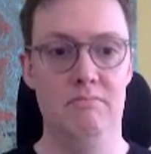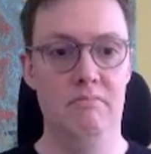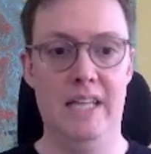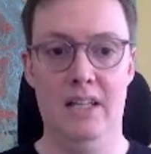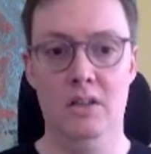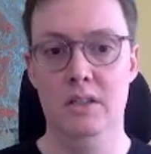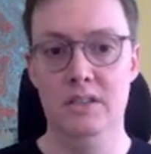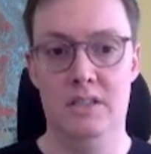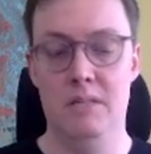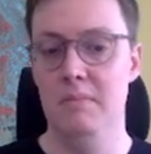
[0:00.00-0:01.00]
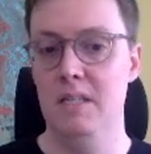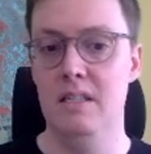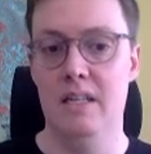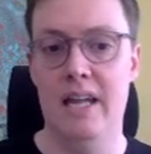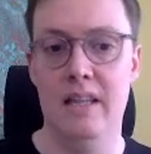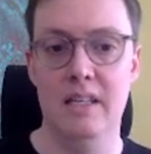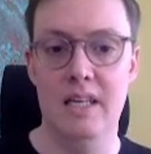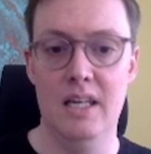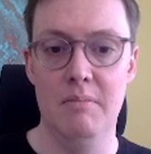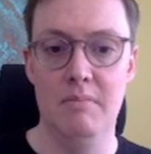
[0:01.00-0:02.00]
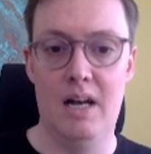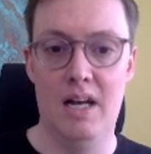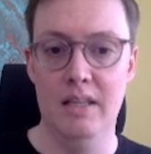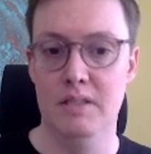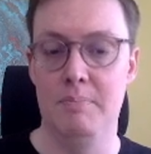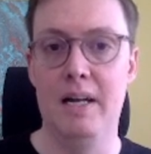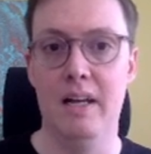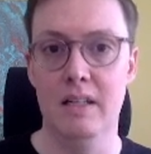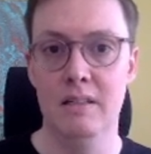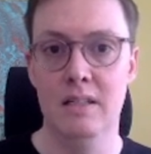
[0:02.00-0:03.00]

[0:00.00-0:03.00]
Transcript: that looks to me to end the game on the spot.